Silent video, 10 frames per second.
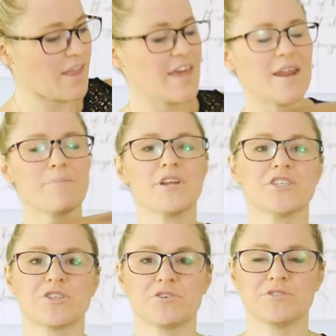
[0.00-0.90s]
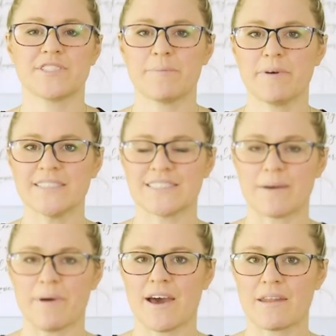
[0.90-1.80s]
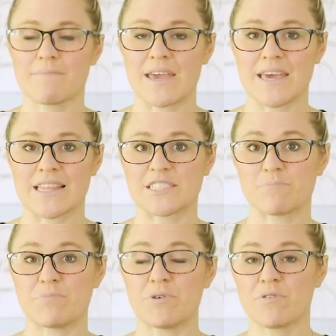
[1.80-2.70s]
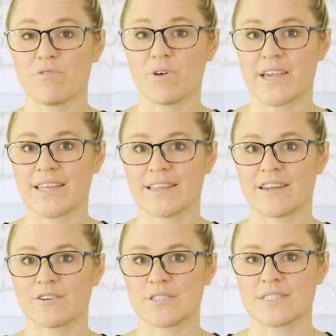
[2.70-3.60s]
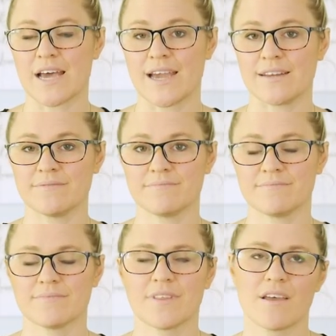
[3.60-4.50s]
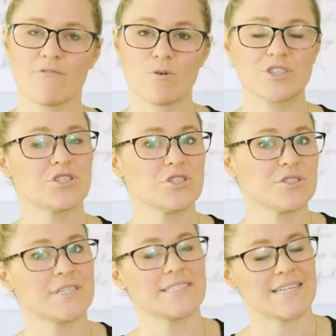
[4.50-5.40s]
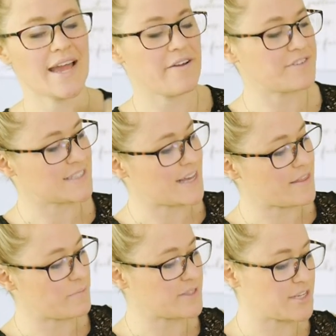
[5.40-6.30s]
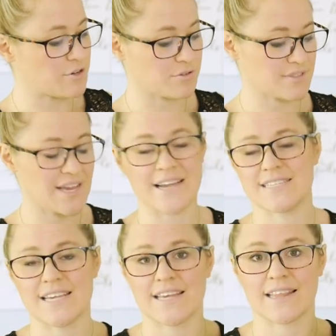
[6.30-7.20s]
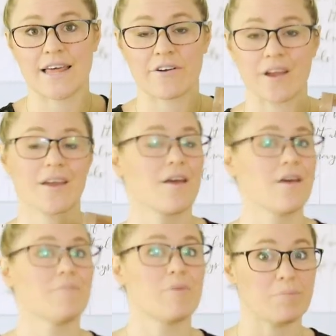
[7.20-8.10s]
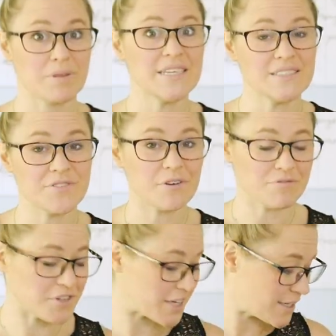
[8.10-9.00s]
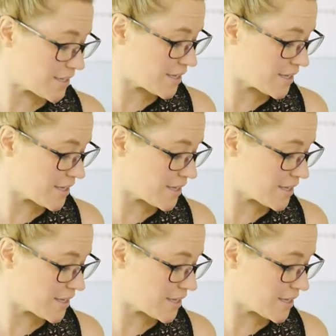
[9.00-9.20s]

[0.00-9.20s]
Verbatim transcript: And I'm going to show you step by step how to make this beautiful hand-lettered sign. Of course, yours doesn't have to say The Busy Girl's Guide to Hand Lettering, but please feel free.